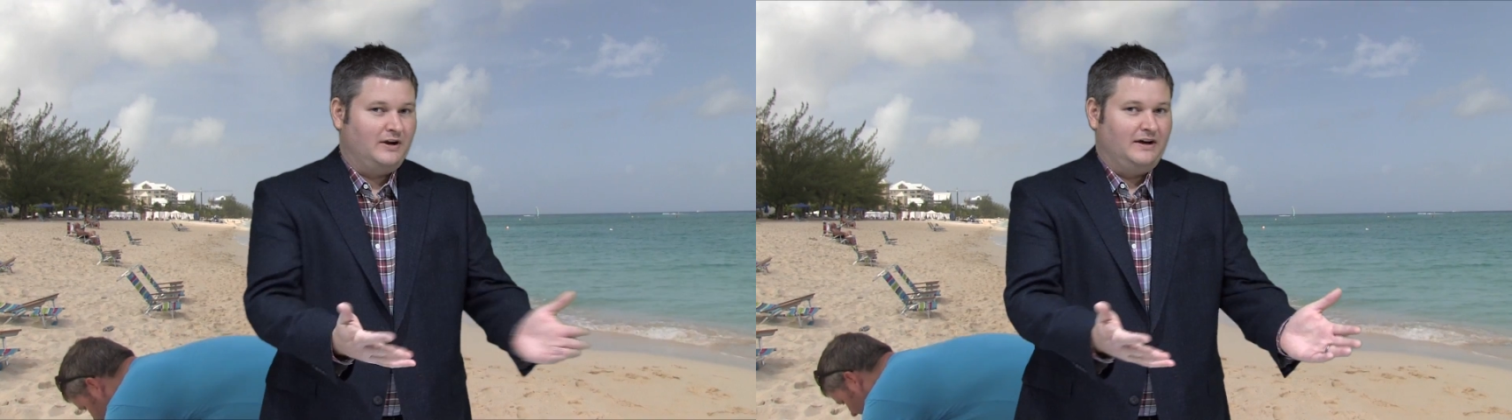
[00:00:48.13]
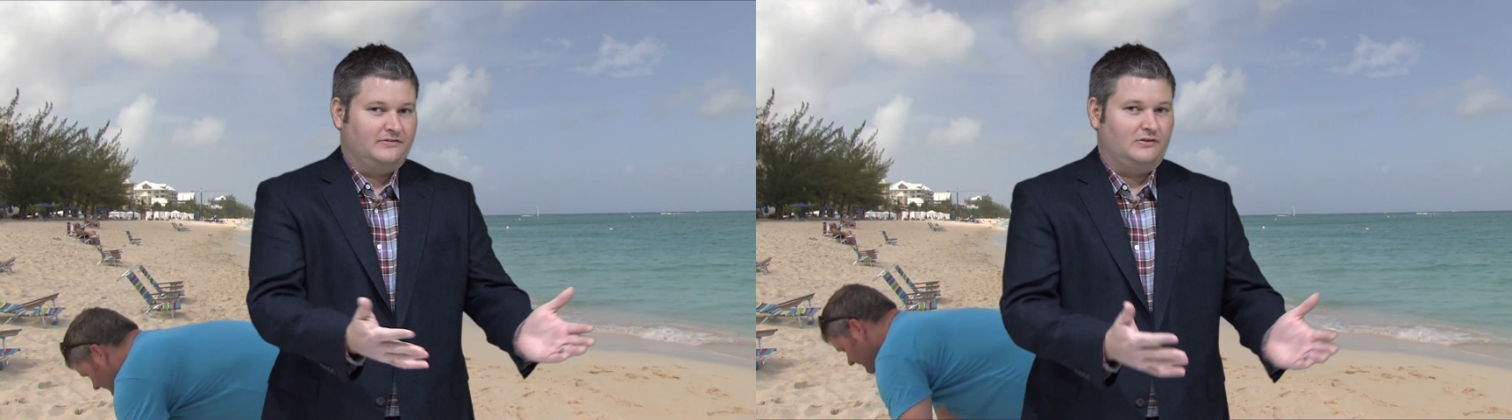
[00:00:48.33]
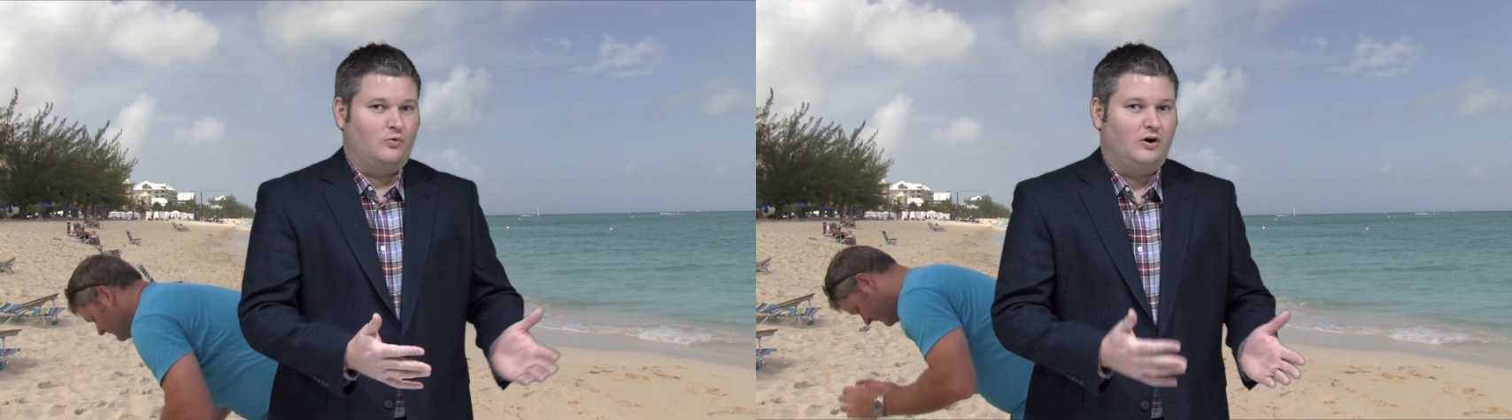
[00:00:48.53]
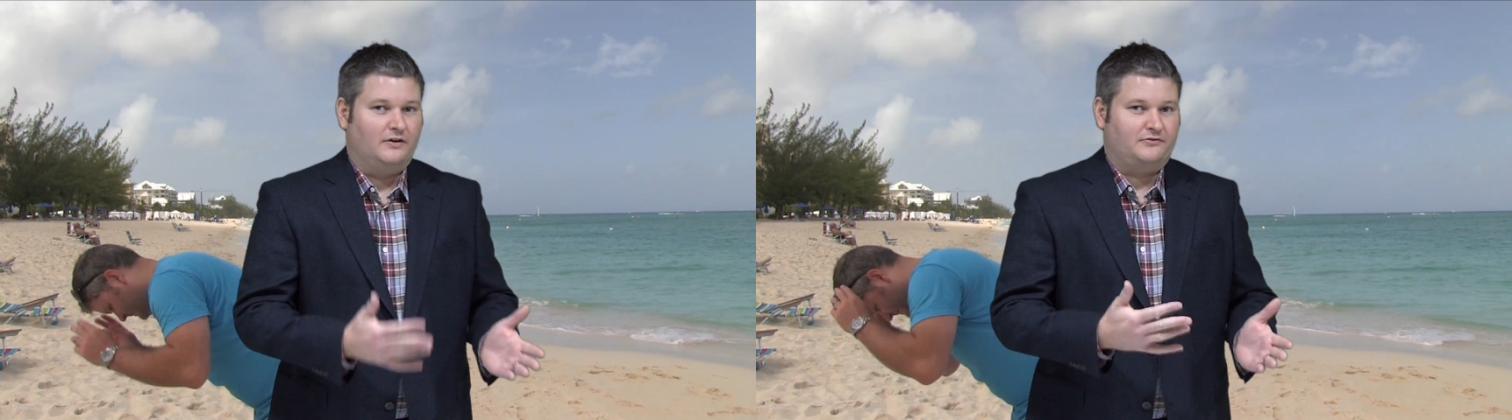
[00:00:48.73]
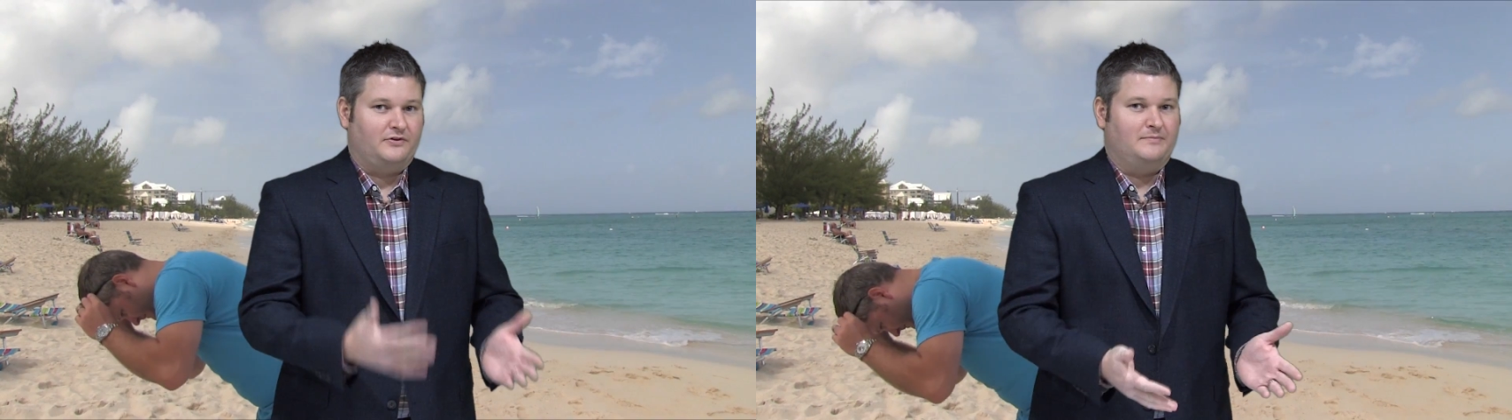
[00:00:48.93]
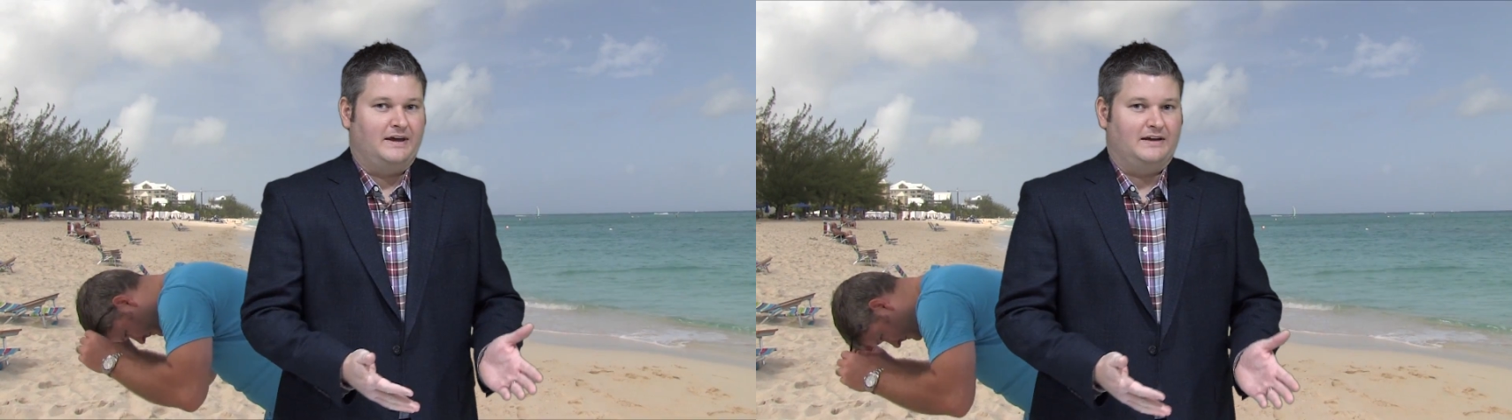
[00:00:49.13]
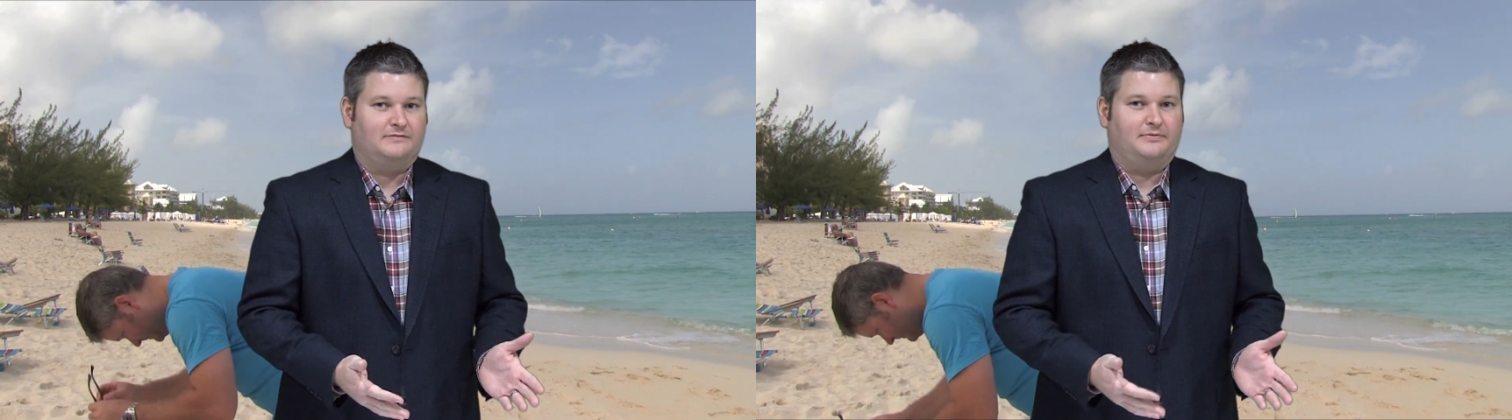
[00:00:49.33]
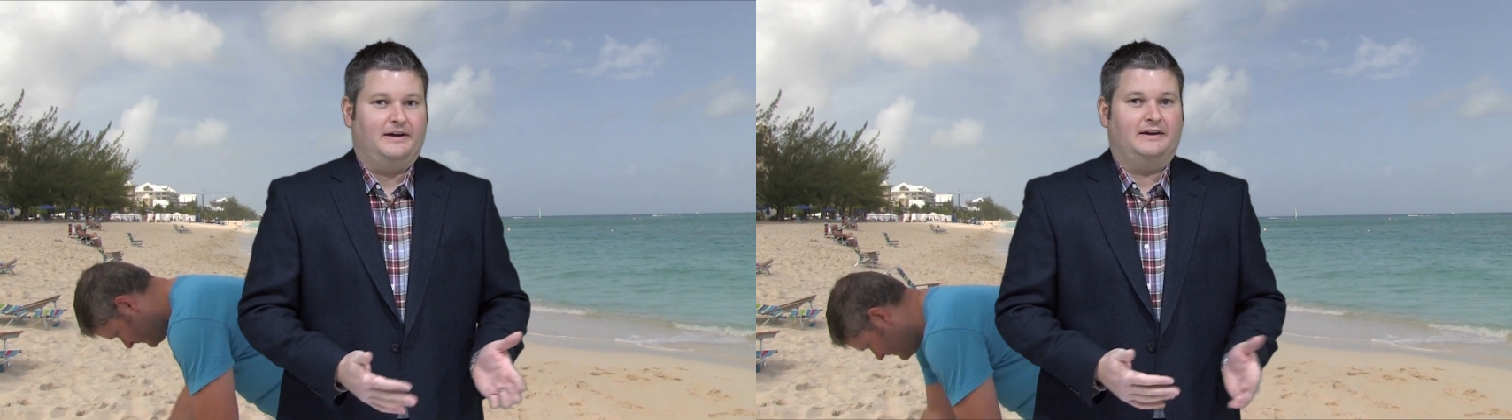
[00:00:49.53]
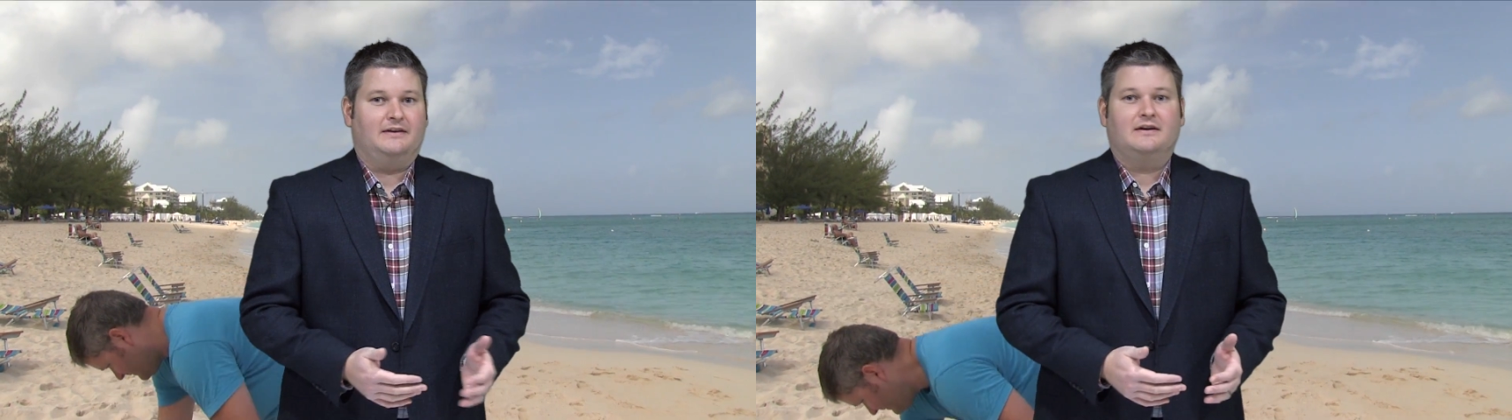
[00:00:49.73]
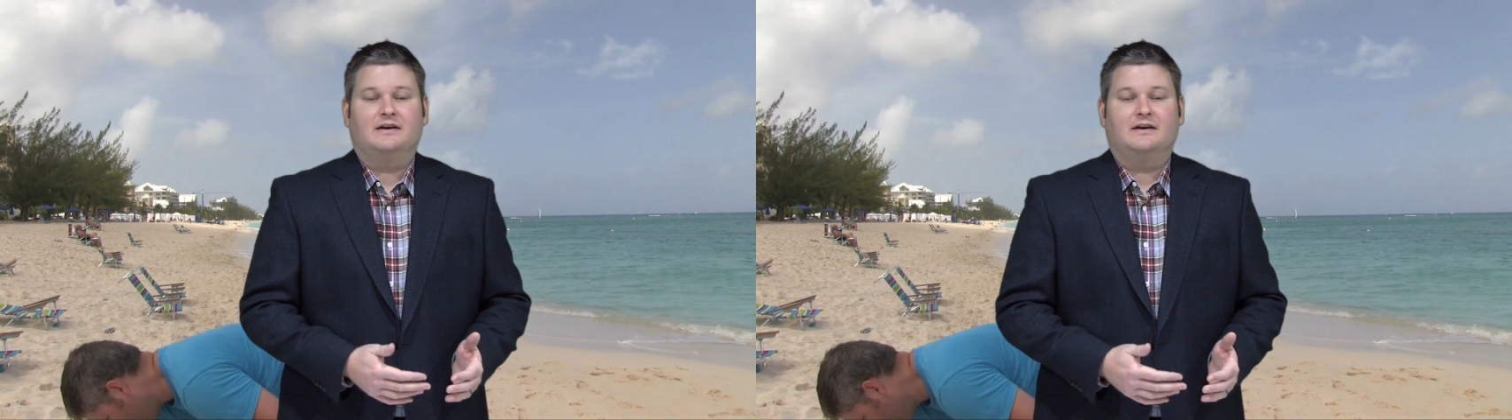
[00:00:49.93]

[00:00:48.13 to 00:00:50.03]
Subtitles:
else on Wall Street may explain it.